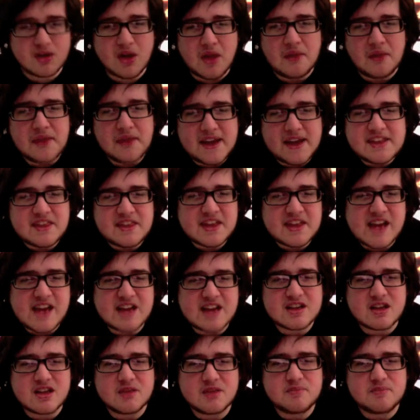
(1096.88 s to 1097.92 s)
They
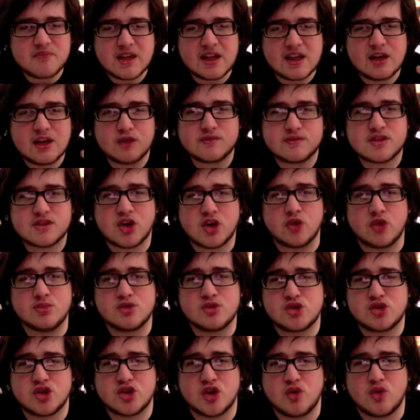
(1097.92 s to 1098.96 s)
had enough time
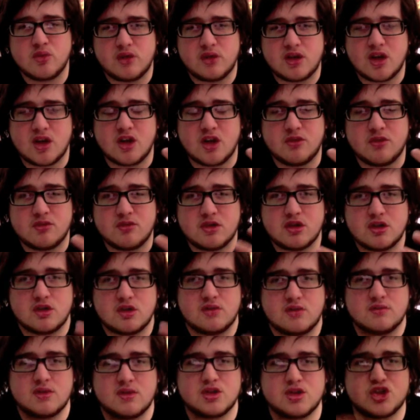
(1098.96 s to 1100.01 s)
to
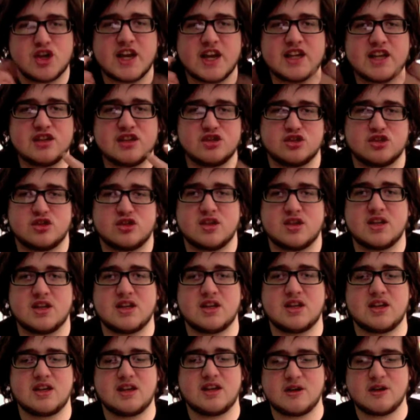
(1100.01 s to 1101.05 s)
change
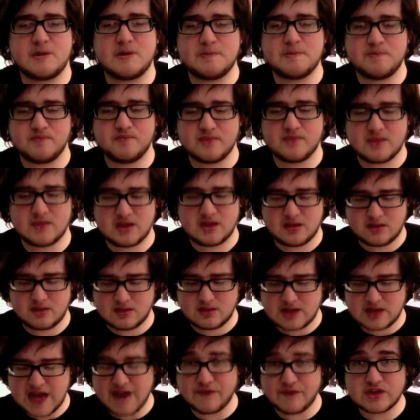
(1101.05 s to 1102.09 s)
the
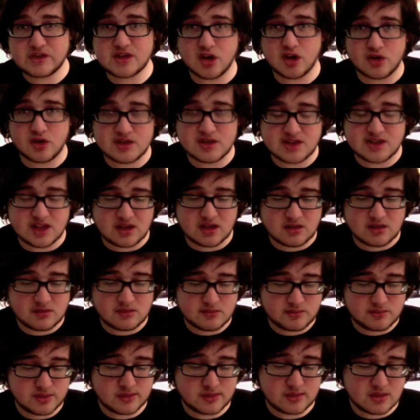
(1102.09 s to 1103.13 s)
advertising,
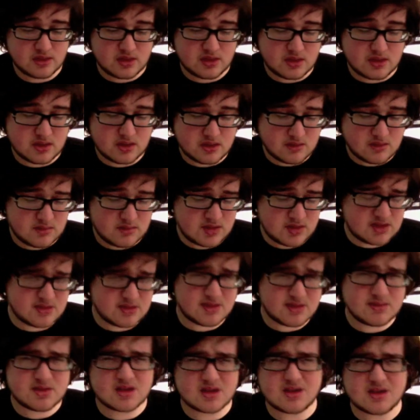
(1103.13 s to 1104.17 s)
but
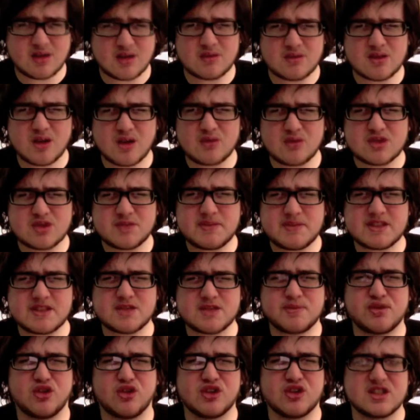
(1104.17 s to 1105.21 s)
I was a bit
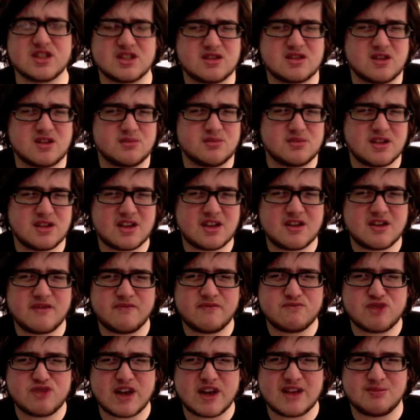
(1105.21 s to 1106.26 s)
surprised that
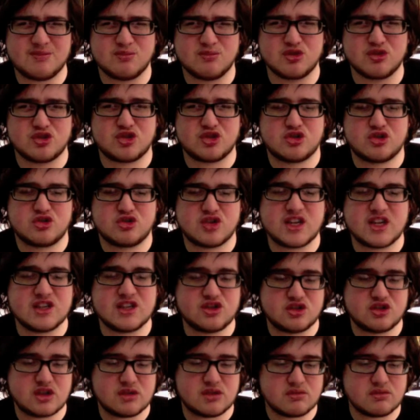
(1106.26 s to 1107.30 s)
really much
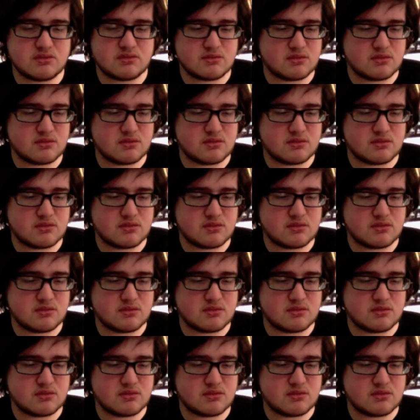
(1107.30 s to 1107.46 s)
changed it.